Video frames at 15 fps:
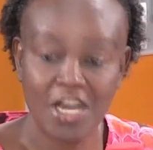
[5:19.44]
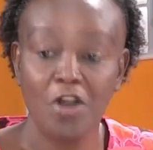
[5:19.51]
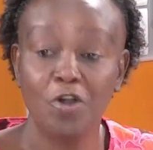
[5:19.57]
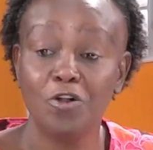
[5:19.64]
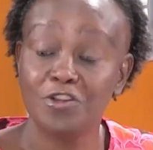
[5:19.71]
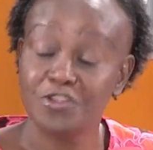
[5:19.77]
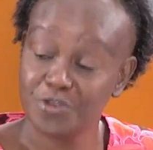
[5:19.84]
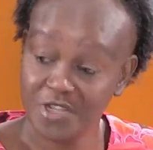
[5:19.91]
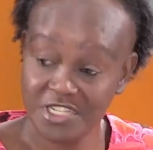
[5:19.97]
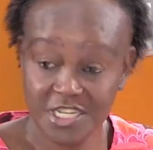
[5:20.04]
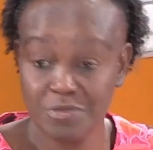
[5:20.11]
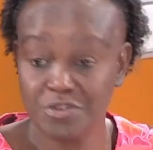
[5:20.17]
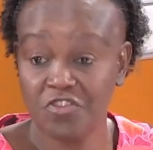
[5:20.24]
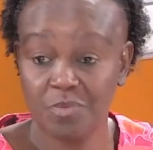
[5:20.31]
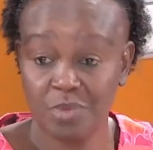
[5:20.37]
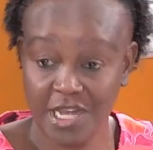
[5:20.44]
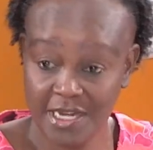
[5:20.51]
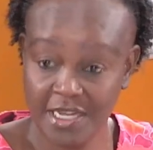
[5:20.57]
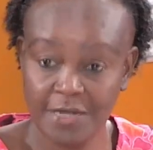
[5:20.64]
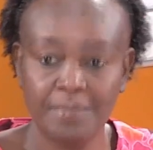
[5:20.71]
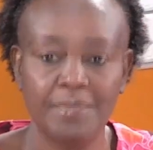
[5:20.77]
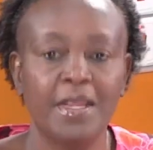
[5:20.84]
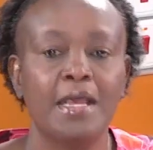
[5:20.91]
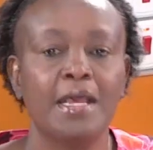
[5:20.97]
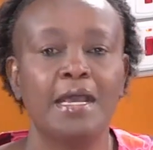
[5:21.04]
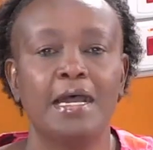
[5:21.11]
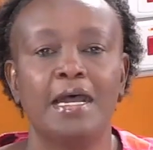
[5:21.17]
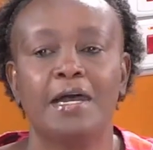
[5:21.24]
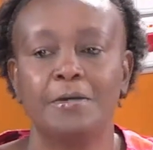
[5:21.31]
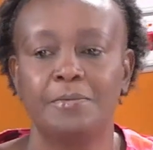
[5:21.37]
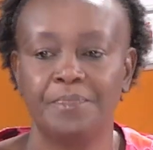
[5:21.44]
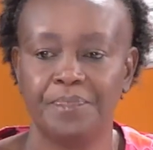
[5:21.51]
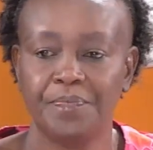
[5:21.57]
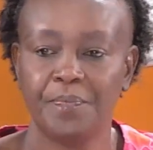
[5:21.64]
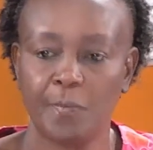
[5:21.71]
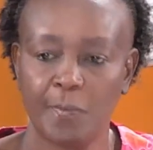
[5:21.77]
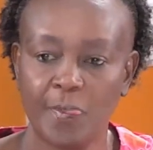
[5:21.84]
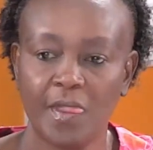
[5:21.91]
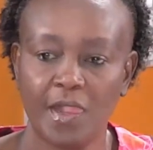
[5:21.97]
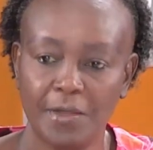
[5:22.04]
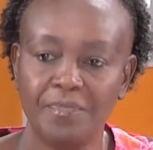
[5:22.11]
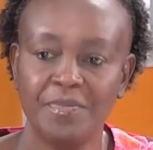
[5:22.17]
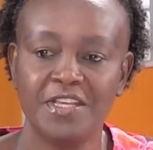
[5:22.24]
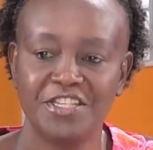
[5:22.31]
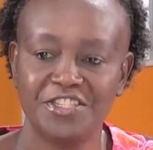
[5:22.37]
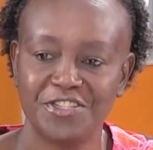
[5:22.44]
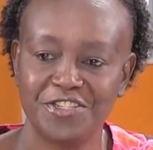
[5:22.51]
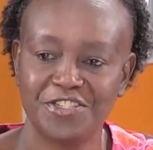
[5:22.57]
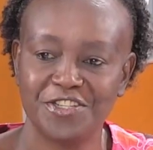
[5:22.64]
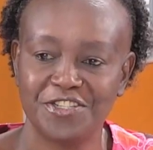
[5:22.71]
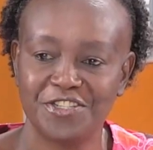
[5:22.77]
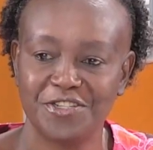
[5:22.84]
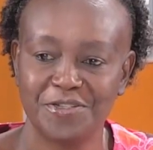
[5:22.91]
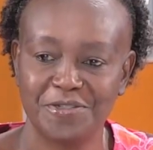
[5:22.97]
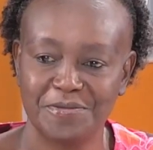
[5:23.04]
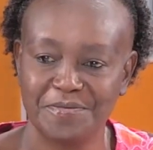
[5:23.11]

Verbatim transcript: Yes. Also in terms of planning. A second, um, a second. Yeah, sure, sure, sure.